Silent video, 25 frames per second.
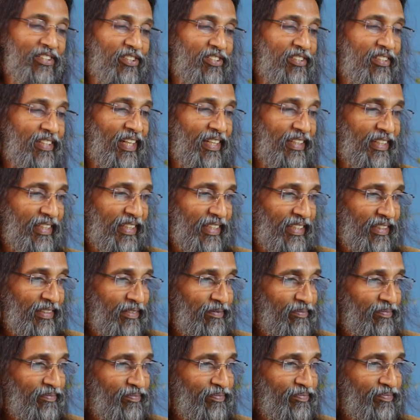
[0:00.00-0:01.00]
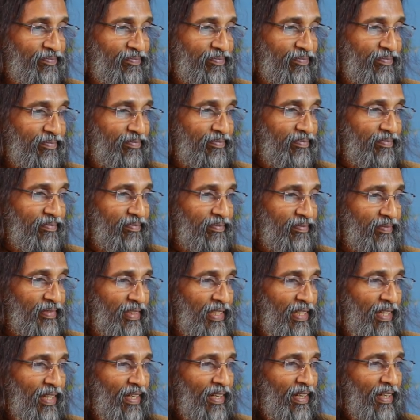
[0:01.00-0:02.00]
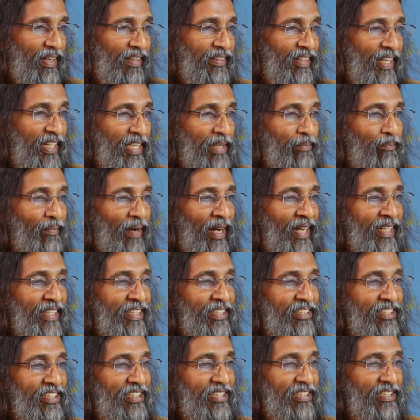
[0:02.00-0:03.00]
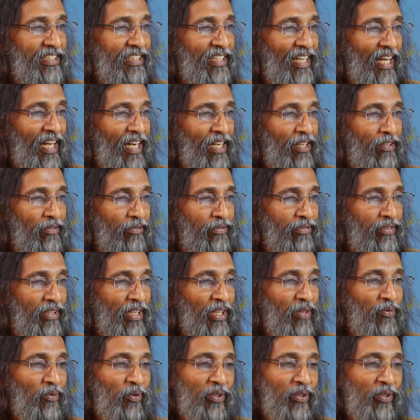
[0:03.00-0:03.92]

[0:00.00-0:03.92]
is tending. The immanence itself